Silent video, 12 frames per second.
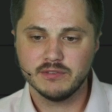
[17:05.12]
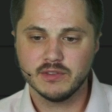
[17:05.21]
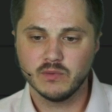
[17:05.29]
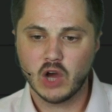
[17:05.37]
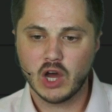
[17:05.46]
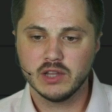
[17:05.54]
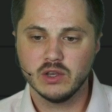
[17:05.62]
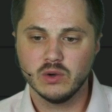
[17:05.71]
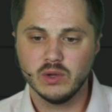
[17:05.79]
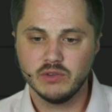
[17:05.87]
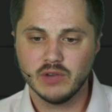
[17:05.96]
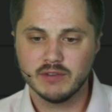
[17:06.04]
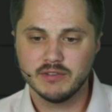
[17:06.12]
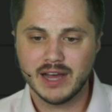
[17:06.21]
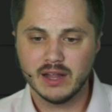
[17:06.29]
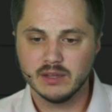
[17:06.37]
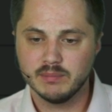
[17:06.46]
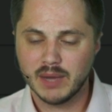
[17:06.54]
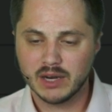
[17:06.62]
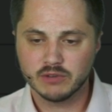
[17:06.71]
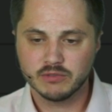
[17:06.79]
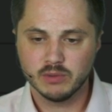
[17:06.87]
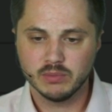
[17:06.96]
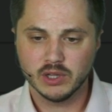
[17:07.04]
if the audio, if you had a valid
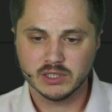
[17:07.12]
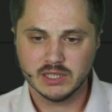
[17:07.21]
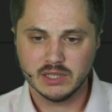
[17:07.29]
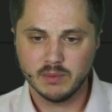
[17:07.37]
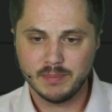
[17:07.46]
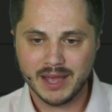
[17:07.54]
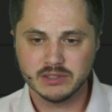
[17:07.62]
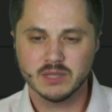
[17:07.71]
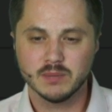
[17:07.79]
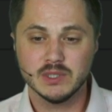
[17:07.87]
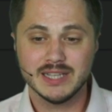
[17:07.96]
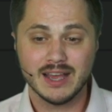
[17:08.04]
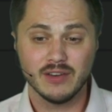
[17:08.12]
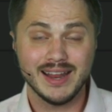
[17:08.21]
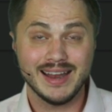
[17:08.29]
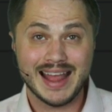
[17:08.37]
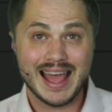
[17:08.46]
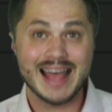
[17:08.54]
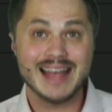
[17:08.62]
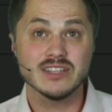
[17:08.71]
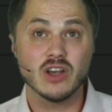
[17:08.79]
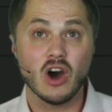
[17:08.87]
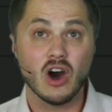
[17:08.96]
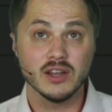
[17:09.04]
microphone plugged in, it would bounce up and down, and
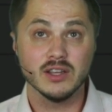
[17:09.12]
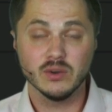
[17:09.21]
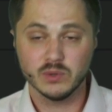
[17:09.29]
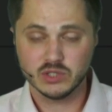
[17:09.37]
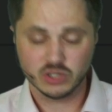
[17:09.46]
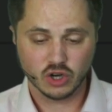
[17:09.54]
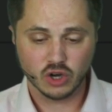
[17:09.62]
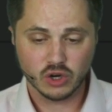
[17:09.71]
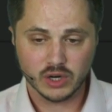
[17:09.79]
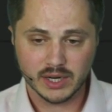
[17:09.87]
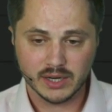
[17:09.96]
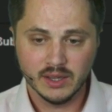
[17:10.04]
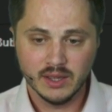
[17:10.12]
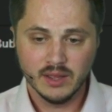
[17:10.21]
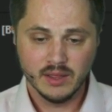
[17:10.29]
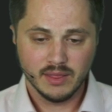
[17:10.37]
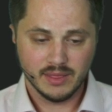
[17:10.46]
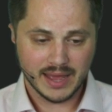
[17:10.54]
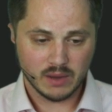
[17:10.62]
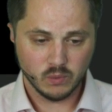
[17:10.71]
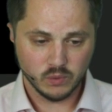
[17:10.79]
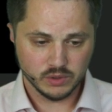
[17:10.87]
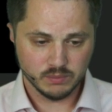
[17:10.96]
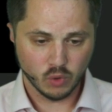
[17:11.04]
as audio was occurring, that
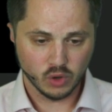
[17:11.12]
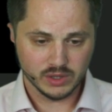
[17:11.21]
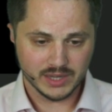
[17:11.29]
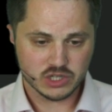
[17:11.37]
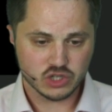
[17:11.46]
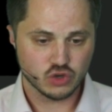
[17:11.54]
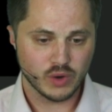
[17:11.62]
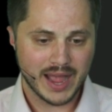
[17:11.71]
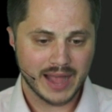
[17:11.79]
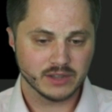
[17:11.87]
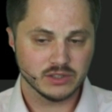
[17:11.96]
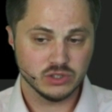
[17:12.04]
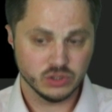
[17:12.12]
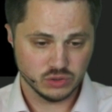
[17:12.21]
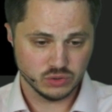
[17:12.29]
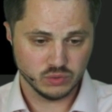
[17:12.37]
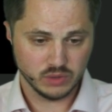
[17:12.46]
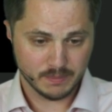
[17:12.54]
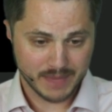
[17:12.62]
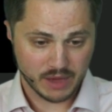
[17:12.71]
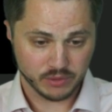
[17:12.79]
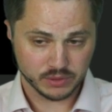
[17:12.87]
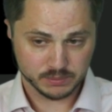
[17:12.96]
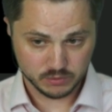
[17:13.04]
would more or less track to the
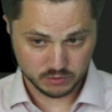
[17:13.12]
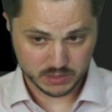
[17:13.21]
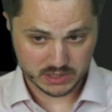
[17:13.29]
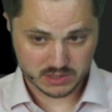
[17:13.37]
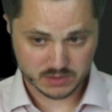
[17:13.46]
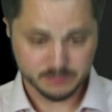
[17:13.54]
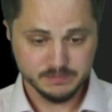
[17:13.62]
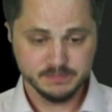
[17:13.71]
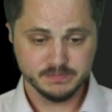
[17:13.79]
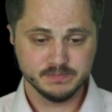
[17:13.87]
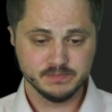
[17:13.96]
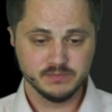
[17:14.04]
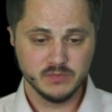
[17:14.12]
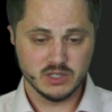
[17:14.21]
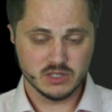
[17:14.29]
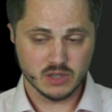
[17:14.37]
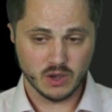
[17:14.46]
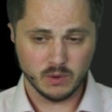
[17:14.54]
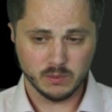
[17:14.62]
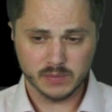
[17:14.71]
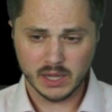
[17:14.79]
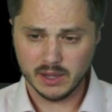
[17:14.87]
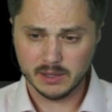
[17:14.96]
mouth movements. So